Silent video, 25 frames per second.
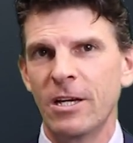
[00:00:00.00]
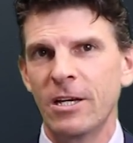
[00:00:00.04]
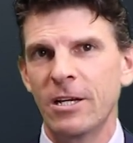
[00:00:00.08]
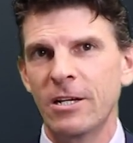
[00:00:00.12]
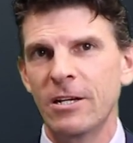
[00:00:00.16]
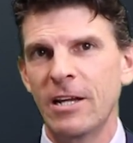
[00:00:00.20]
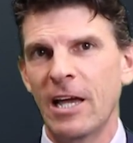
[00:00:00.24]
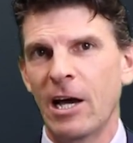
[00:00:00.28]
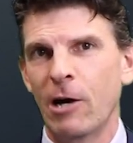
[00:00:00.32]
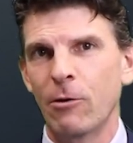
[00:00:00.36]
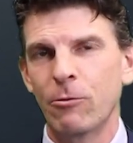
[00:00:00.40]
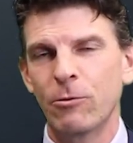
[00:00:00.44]

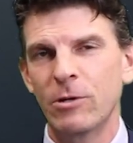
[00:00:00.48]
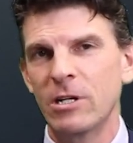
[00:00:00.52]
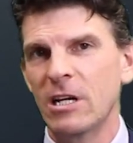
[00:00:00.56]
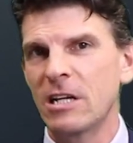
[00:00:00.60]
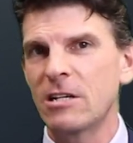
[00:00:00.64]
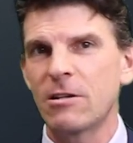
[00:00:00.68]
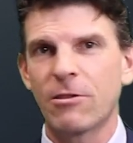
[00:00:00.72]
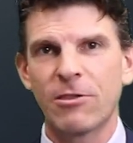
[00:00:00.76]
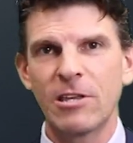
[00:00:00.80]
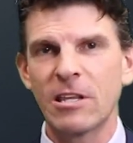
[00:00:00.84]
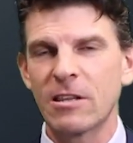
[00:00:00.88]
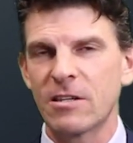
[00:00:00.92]
Now, we
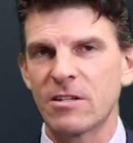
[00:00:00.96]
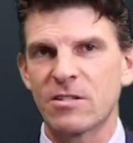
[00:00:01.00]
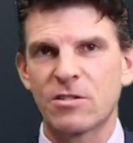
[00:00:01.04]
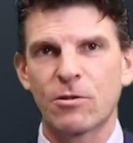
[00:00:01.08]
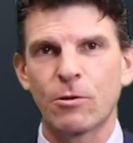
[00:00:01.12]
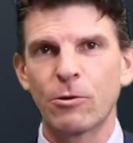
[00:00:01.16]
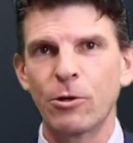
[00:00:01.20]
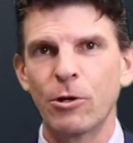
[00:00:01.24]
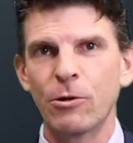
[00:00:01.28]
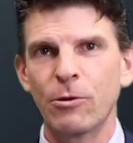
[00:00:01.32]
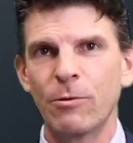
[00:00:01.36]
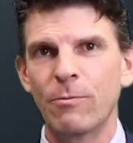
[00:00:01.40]
need to think this
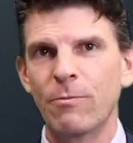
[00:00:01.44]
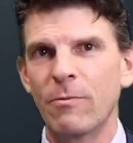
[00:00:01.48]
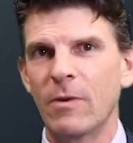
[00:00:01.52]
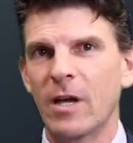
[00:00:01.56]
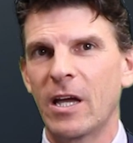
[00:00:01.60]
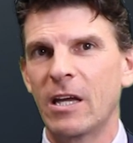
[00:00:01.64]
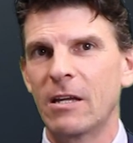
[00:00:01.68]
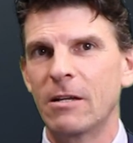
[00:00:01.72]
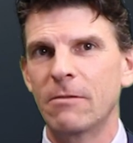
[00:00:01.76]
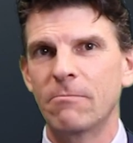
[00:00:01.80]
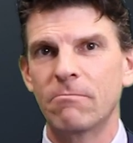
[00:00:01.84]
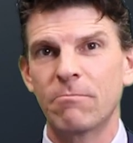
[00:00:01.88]
through,
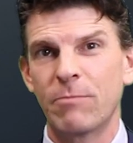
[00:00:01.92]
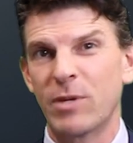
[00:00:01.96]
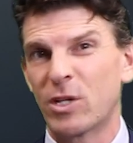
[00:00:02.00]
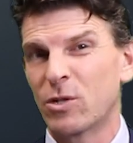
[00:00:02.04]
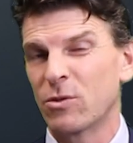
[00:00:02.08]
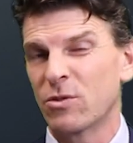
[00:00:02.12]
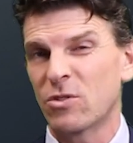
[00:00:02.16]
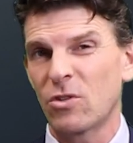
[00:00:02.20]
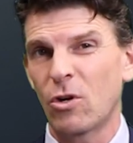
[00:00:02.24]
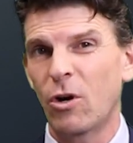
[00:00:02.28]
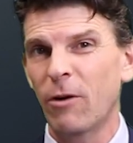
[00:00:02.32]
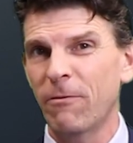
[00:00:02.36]
and
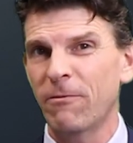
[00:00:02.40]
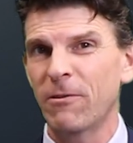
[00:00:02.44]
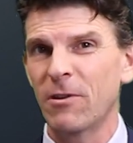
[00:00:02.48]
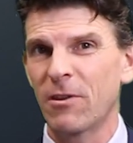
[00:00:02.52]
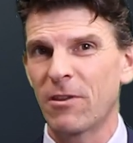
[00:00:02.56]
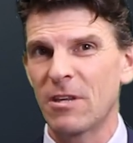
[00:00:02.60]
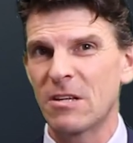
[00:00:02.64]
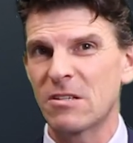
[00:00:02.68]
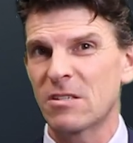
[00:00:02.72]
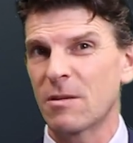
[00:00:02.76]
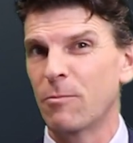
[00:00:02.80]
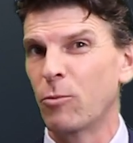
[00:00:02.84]
because
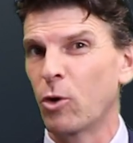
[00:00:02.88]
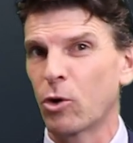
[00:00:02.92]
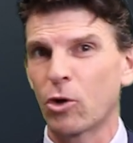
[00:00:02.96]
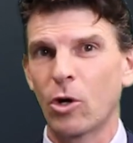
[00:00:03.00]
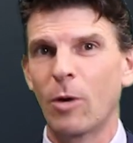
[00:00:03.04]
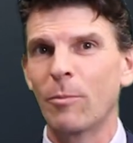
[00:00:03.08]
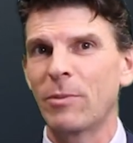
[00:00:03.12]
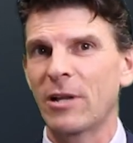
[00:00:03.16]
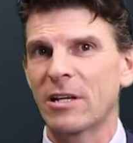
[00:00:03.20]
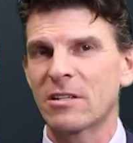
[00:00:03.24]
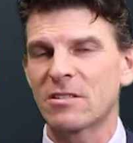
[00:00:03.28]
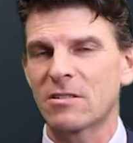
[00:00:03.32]
often things are more
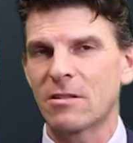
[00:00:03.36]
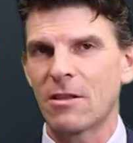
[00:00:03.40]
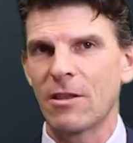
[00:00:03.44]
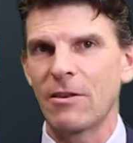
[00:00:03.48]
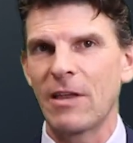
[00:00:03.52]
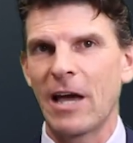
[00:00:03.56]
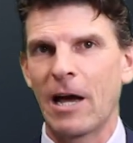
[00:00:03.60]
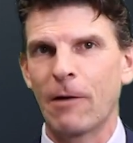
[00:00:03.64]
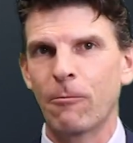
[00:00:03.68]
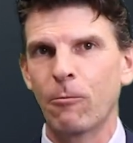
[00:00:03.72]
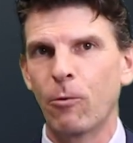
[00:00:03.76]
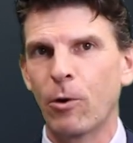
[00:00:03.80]
complex than
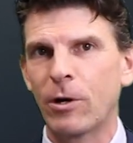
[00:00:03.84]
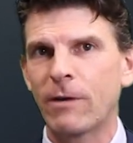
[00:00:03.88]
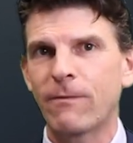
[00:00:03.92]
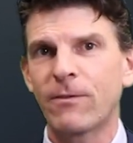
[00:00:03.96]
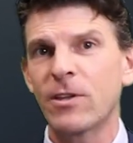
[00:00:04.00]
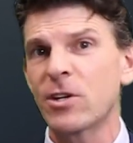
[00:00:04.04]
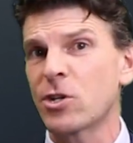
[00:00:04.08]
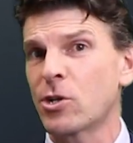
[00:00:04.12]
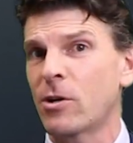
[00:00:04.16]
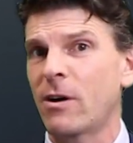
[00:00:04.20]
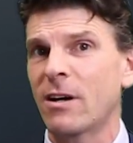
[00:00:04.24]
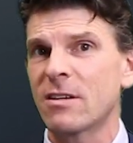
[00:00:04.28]
that. What if
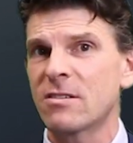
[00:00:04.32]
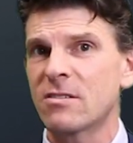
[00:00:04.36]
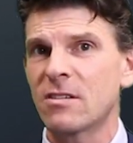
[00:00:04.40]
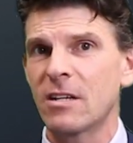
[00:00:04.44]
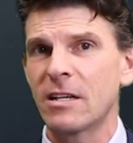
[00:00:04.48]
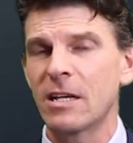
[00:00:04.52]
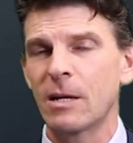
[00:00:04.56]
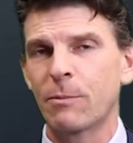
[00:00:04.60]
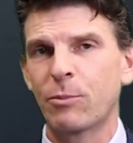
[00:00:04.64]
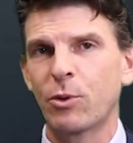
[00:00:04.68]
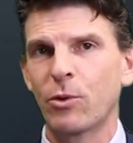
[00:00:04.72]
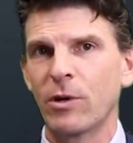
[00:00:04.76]
the
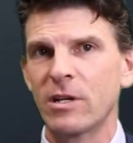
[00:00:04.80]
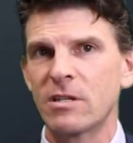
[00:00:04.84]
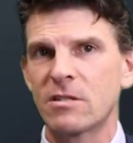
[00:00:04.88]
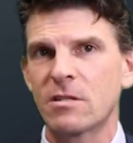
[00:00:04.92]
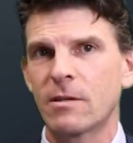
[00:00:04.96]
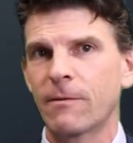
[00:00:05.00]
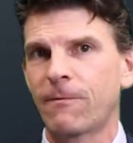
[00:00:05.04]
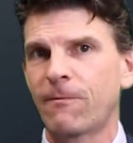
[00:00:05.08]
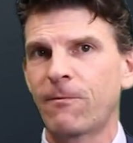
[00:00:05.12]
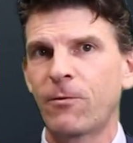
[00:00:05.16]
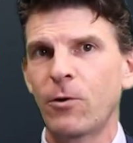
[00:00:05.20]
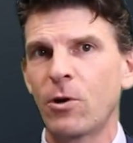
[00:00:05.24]
trustee appoints
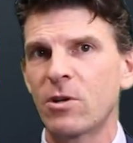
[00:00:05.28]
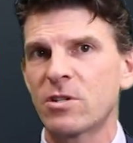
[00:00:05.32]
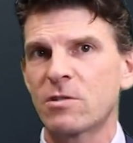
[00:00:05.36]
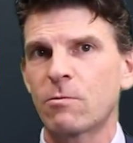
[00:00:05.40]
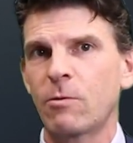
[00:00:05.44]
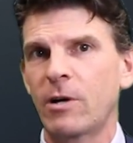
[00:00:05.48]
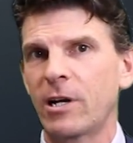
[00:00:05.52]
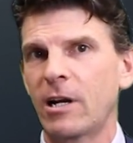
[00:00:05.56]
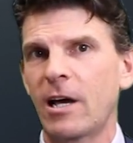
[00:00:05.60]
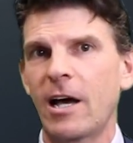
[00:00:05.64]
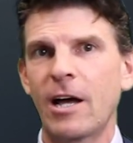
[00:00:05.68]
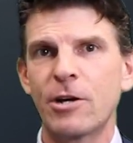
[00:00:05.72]
the first
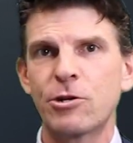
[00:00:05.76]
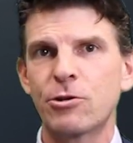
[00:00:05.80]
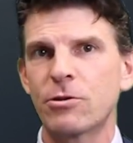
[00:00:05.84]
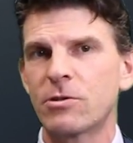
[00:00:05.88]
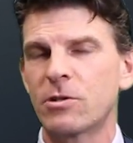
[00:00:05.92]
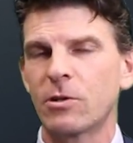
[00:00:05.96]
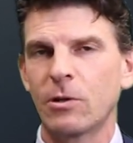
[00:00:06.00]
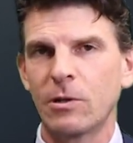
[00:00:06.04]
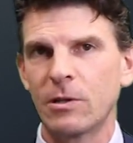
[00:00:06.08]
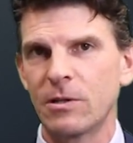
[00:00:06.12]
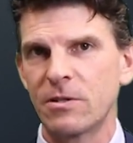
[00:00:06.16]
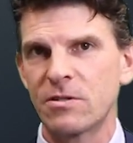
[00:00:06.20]

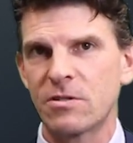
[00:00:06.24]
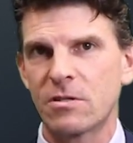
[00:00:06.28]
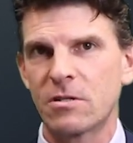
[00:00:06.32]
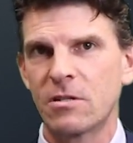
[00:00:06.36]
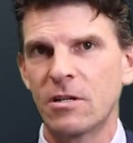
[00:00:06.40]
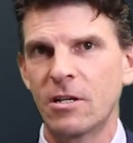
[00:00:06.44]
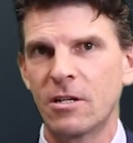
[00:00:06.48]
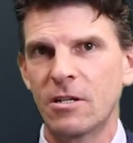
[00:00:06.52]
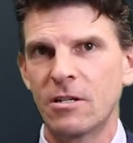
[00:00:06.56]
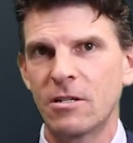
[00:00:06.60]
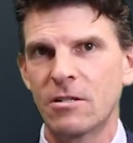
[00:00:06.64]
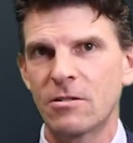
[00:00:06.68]
$100
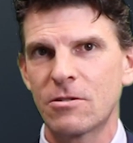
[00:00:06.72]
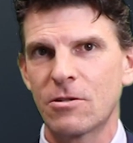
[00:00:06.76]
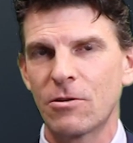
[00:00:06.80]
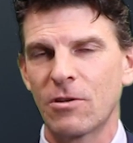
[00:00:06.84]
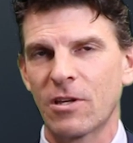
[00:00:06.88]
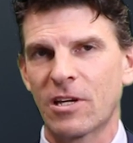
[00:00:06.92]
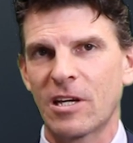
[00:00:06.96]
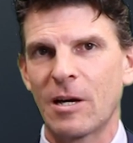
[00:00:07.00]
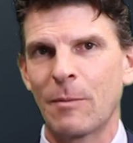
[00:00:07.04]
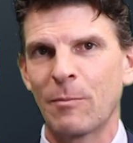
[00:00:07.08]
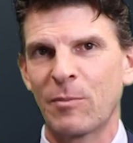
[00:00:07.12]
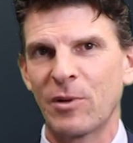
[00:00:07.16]
to
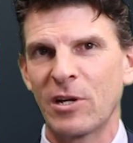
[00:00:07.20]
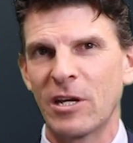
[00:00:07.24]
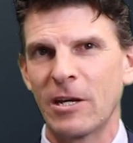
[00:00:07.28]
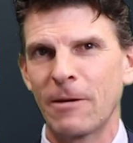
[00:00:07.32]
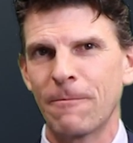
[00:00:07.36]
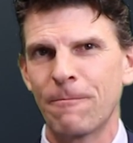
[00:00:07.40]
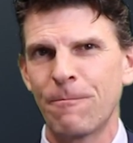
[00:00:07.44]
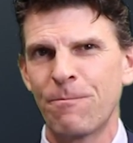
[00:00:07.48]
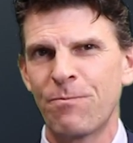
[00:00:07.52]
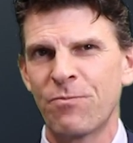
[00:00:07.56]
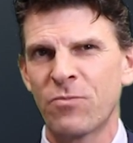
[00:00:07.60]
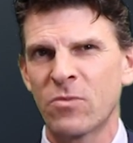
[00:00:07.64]
the company?